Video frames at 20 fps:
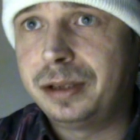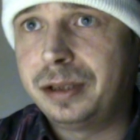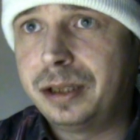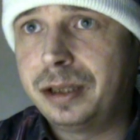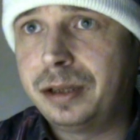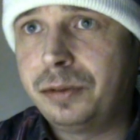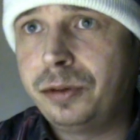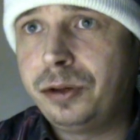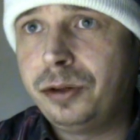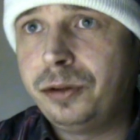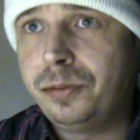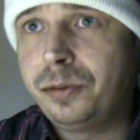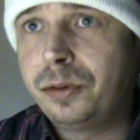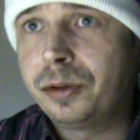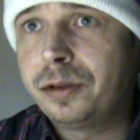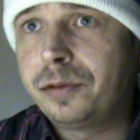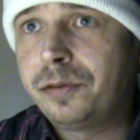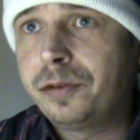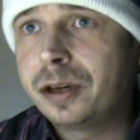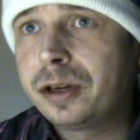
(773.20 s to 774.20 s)
I wonder
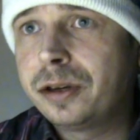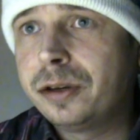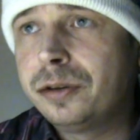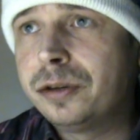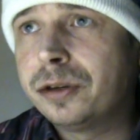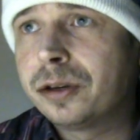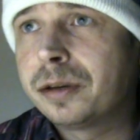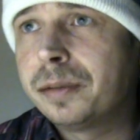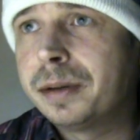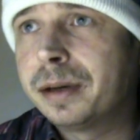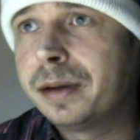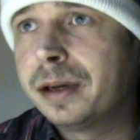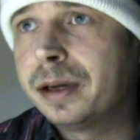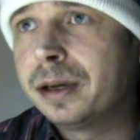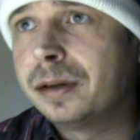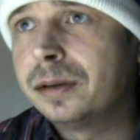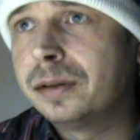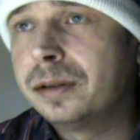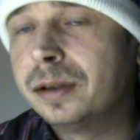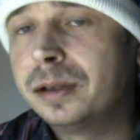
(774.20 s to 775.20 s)
what the fuck are you talking about
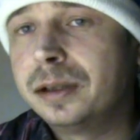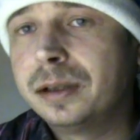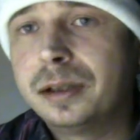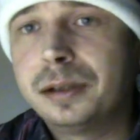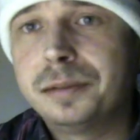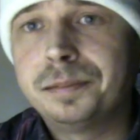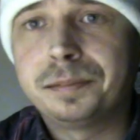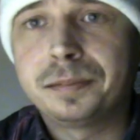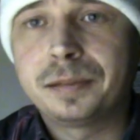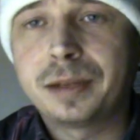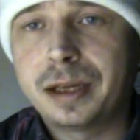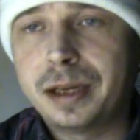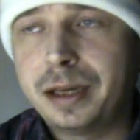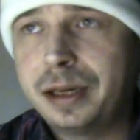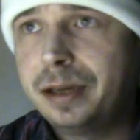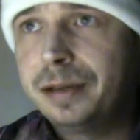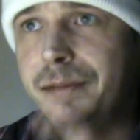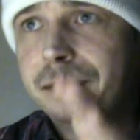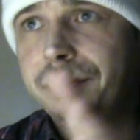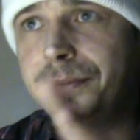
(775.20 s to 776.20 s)
now? Um,
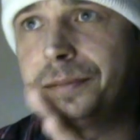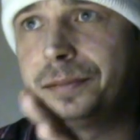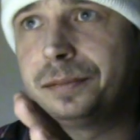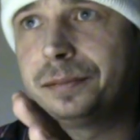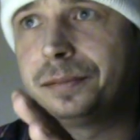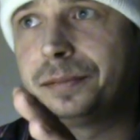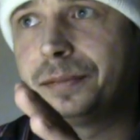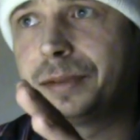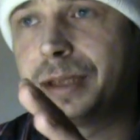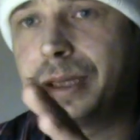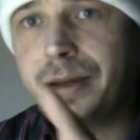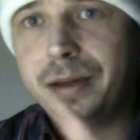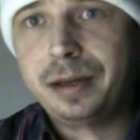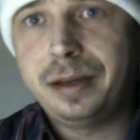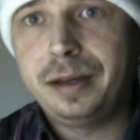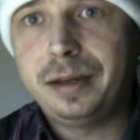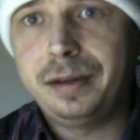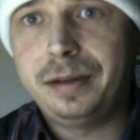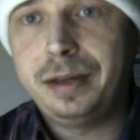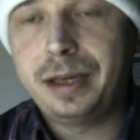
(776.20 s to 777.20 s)
uh,
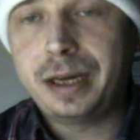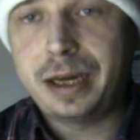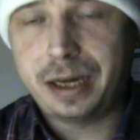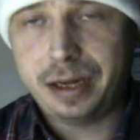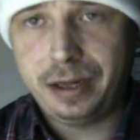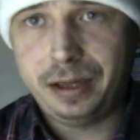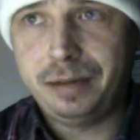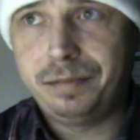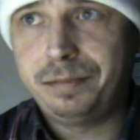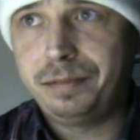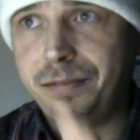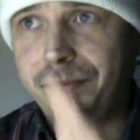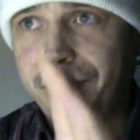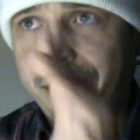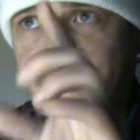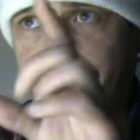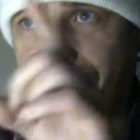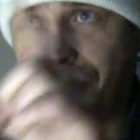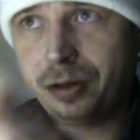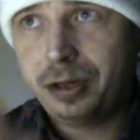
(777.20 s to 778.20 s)
yeah, I,
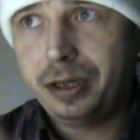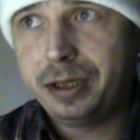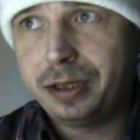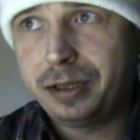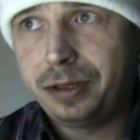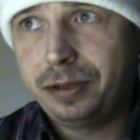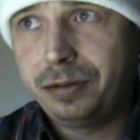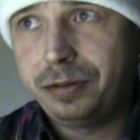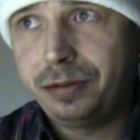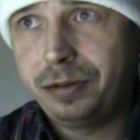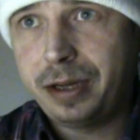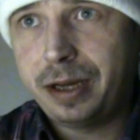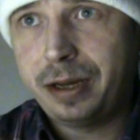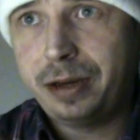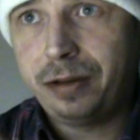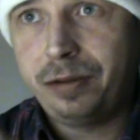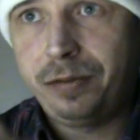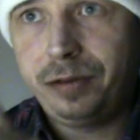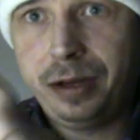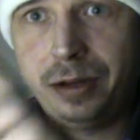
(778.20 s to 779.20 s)
I'm gonna listen to the end
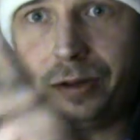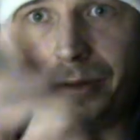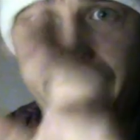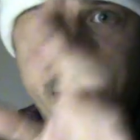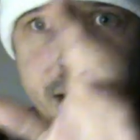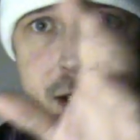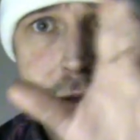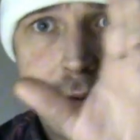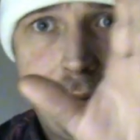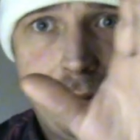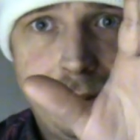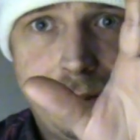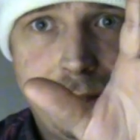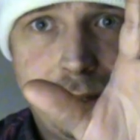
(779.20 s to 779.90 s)
of the video here now,